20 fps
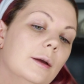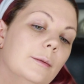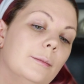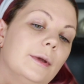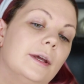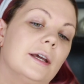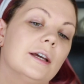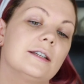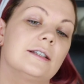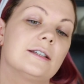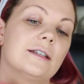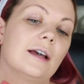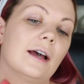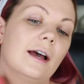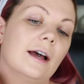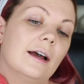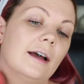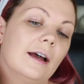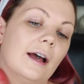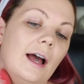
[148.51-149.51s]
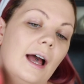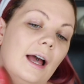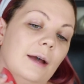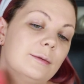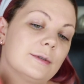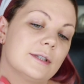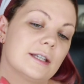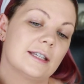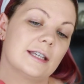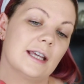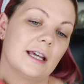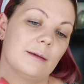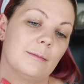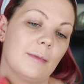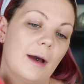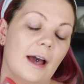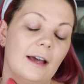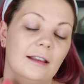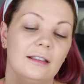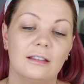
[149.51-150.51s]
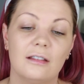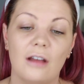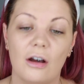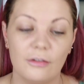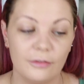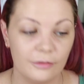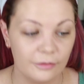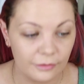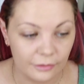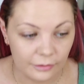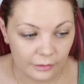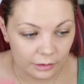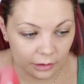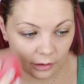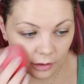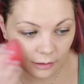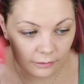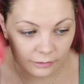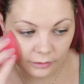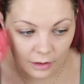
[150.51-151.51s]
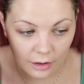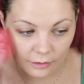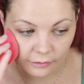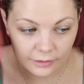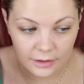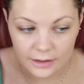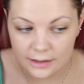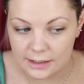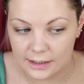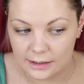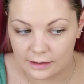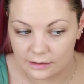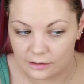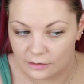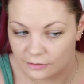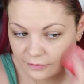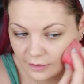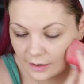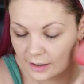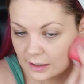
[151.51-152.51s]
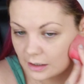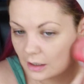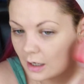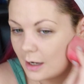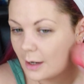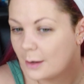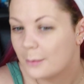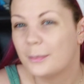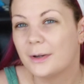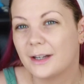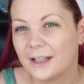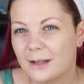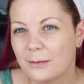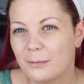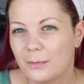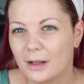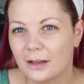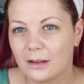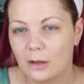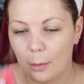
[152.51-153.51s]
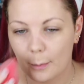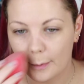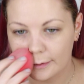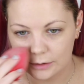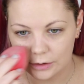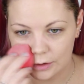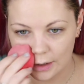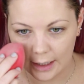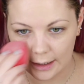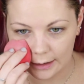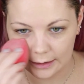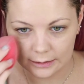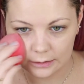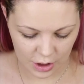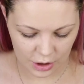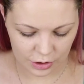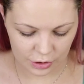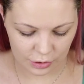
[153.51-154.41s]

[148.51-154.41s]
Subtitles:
Because I was the same. I love Conceal and Define, but it can be a little bit drying.